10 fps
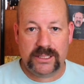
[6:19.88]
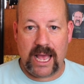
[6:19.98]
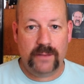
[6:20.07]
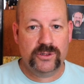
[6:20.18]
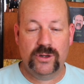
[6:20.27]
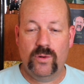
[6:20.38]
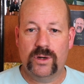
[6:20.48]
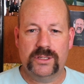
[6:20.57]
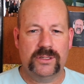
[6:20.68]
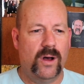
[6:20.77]
just absolutely
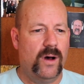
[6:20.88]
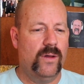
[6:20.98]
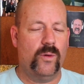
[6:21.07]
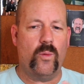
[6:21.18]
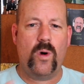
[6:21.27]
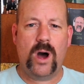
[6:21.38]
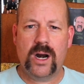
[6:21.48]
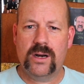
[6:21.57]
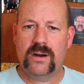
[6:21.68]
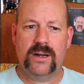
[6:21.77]
gorgeous. All the
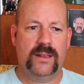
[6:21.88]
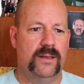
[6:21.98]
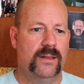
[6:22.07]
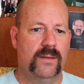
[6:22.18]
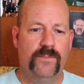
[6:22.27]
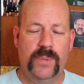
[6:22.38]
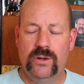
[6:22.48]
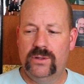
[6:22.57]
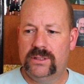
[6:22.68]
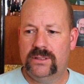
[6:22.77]
water and the
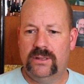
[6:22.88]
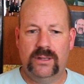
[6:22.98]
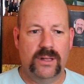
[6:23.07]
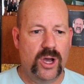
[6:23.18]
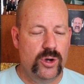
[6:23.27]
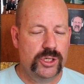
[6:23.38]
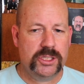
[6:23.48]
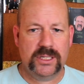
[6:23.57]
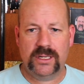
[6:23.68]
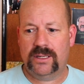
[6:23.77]
boats and the
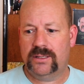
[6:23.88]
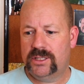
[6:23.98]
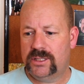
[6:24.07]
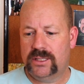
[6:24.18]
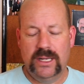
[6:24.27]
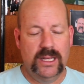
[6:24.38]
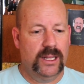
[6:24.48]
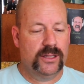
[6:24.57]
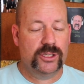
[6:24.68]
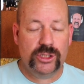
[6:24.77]
ocean, and just
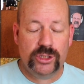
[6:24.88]
there's